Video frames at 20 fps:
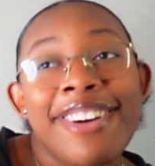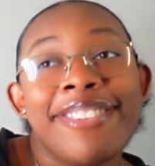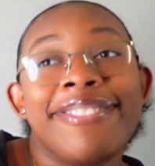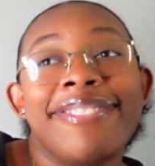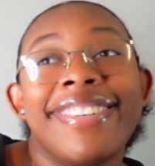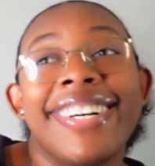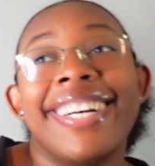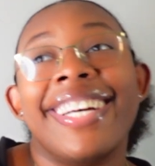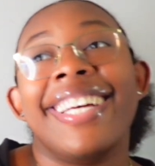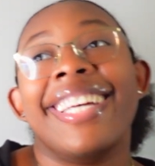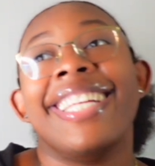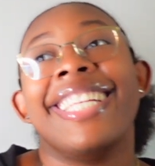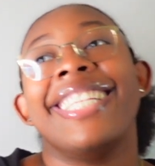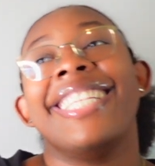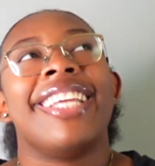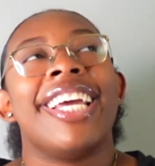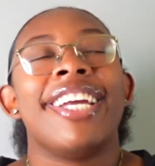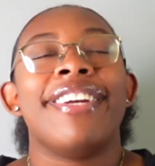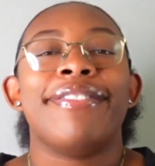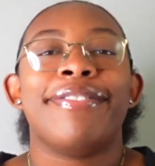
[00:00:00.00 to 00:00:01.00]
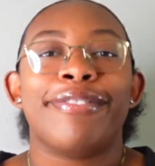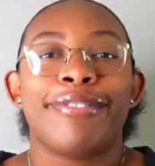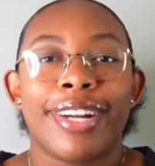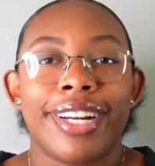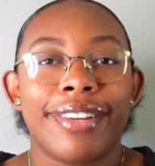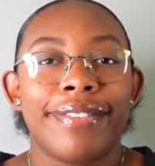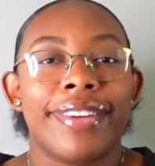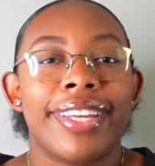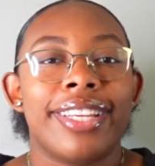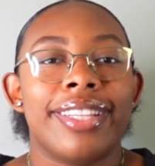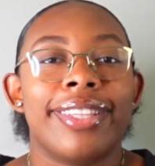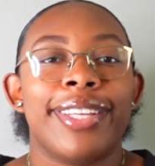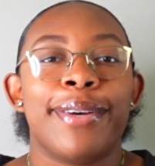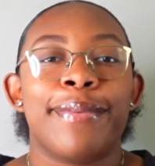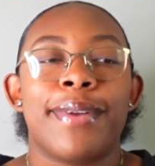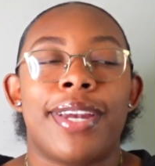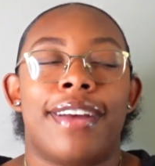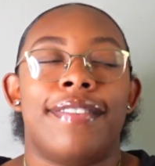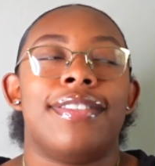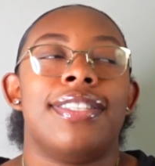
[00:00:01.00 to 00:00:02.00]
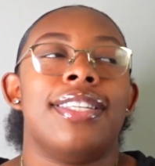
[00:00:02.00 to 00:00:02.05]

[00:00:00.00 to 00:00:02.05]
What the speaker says: But they've renovated them and I've